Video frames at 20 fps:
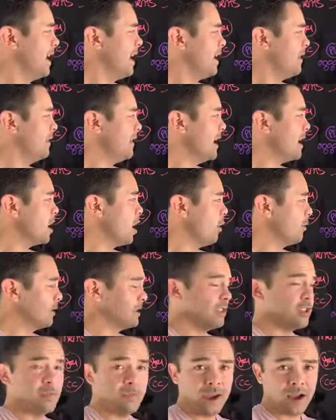They go into
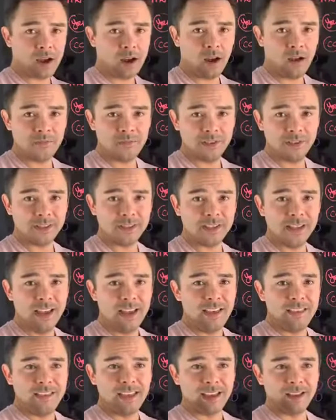their back office, they